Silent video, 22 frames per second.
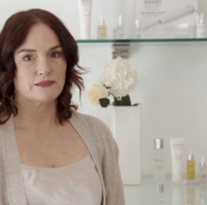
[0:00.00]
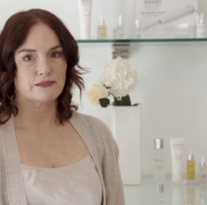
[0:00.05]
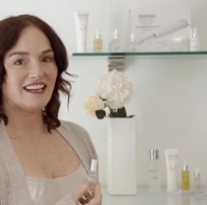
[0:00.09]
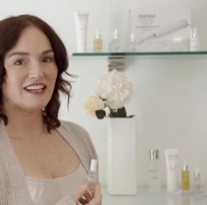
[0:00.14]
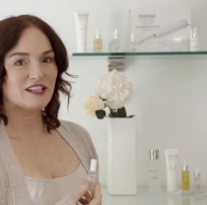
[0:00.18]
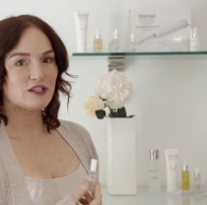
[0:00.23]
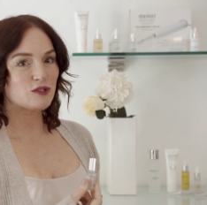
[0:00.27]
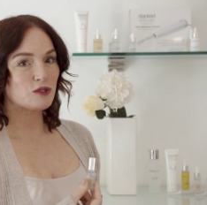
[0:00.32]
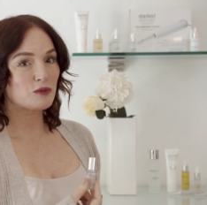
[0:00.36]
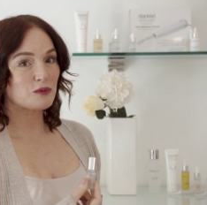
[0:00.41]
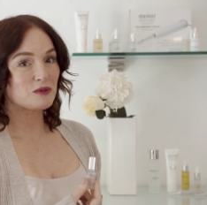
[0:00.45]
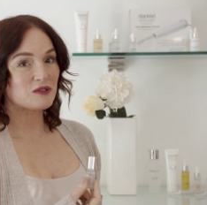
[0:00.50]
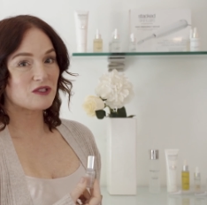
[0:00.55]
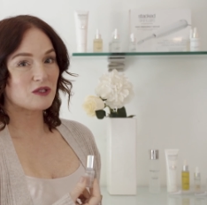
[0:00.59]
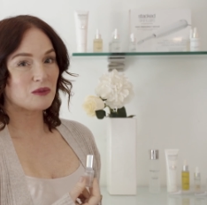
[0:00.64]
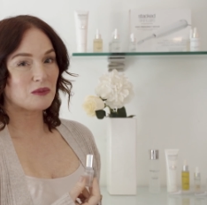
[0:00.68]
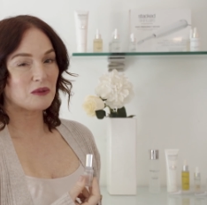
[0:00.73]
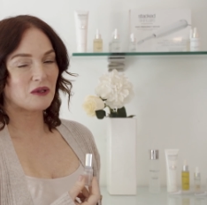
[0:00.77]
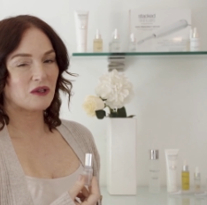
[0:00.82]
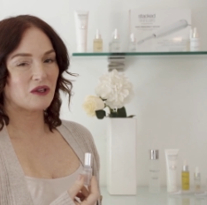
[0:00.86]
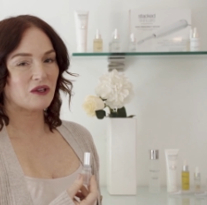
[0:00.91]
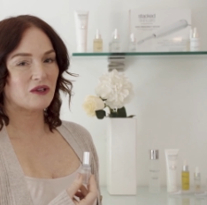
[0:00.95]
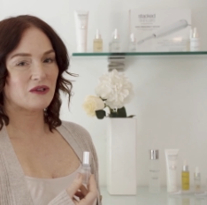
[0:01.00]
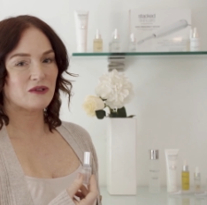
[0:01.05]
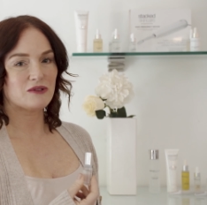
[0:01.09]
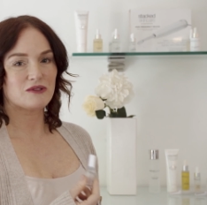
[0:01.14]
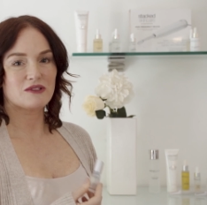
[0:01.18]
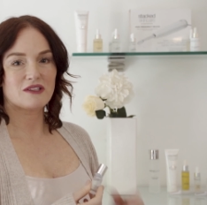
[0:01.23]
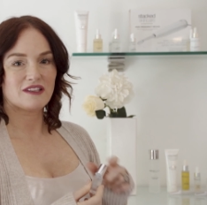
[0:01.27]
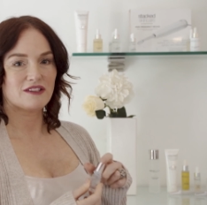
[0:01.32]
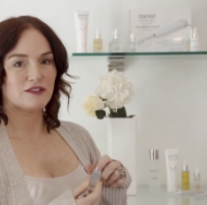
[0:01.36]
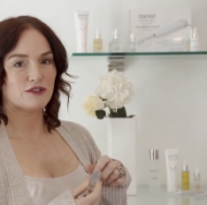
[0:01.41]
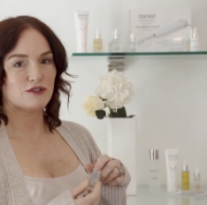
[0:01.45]
It's super simple to
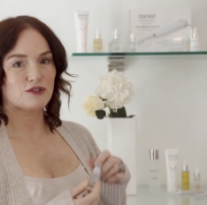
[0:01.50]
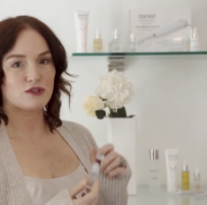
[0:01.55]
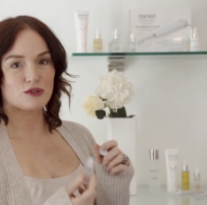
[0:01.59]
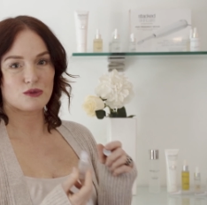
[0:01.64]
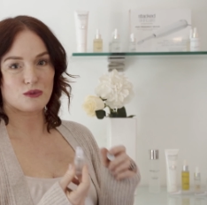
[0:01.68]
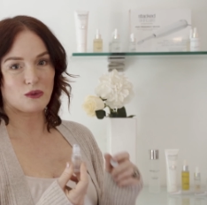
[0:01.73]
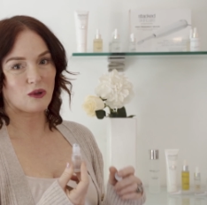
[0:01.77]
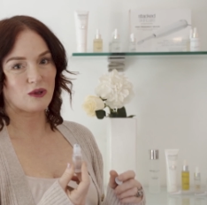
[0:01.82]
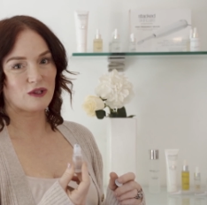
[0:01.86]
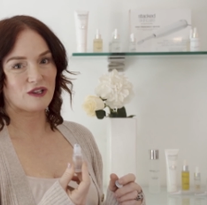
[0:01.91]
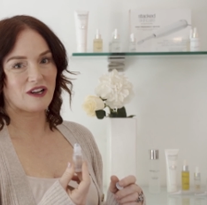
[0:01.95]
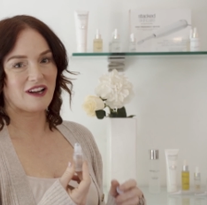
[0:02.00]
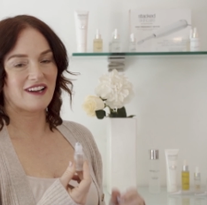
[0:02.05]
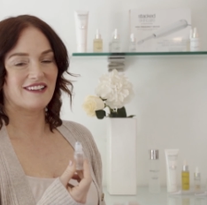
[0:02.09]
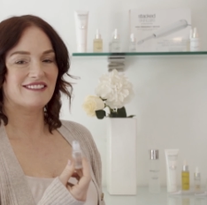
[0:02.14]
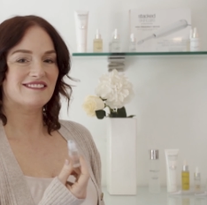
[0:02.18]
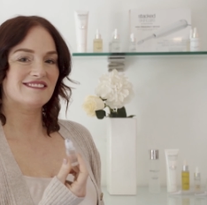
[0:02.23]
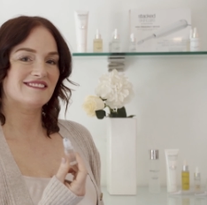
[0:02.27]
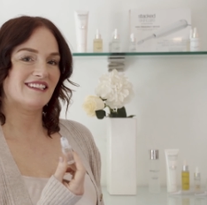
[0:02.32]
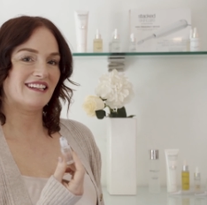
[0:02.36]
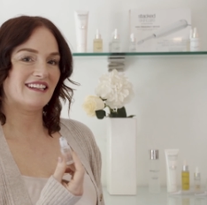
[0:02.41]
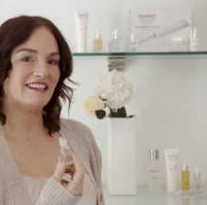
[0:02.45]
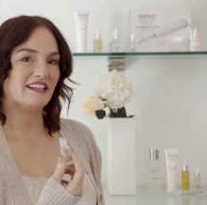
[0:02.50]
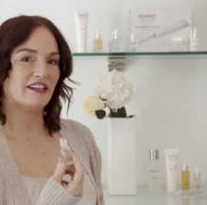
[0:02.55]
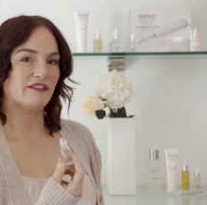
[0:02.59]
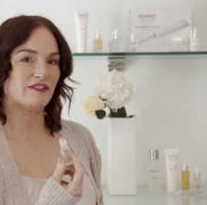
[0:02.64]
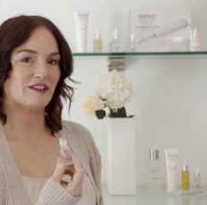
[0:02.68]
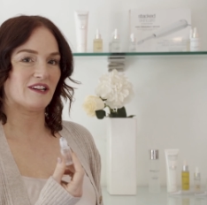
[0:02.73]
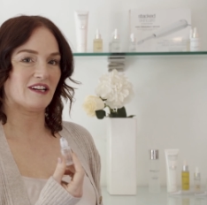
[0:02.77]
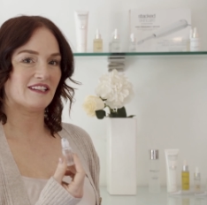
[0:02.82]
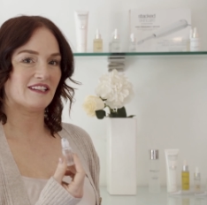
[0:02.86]
use. You just roll it on and leave it